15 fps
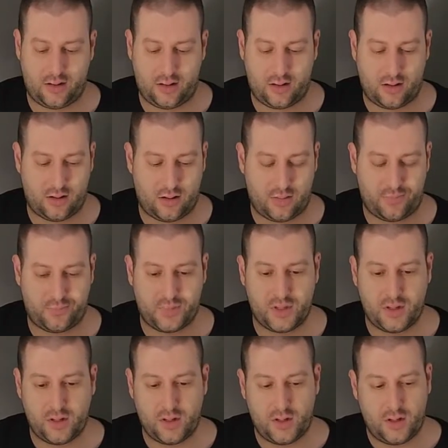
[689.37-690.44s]

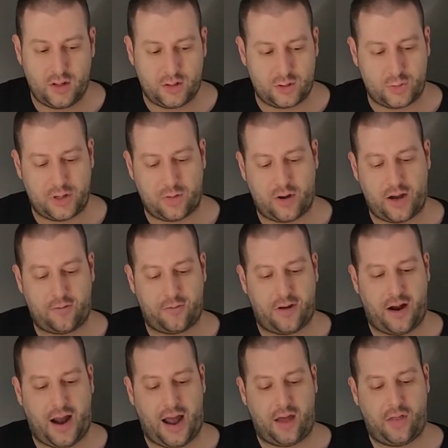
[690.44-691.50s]
To be quite
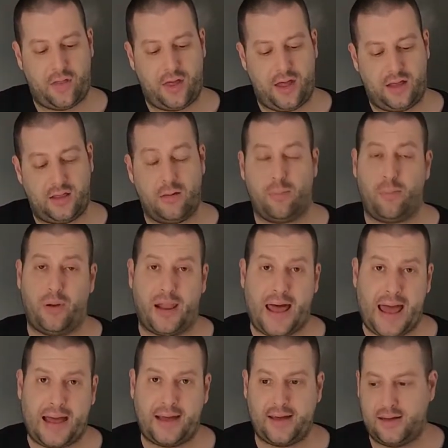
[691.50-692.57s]
fair, I think the
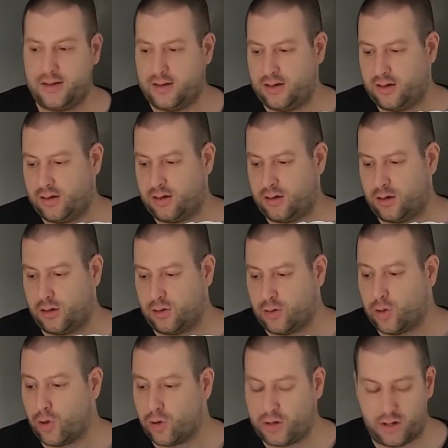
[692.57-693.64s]
black
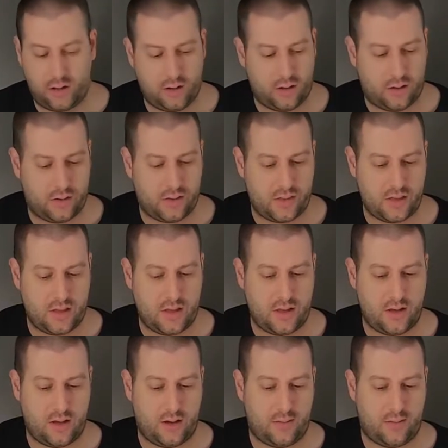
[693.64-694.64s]
look on the